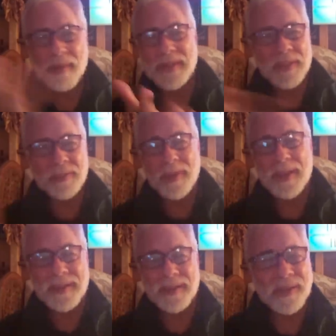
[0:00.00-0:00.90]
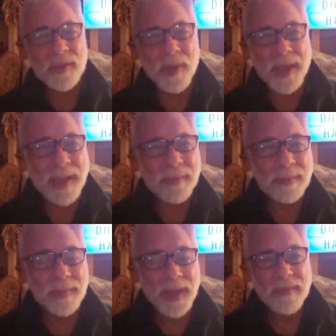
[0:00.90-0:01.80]
This is me. This is who I am.
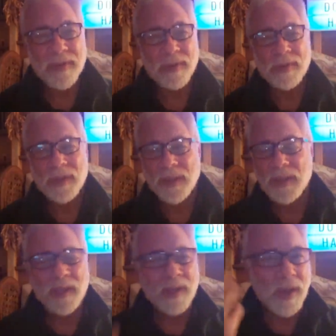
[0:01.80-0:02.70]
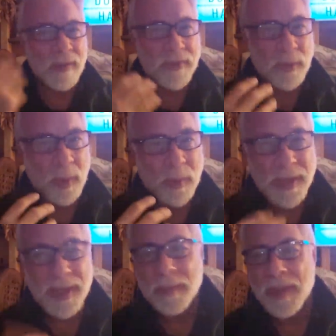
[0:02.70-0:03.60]
I feel comfortable
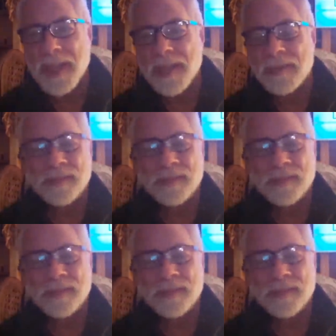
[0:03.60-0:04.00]
being me.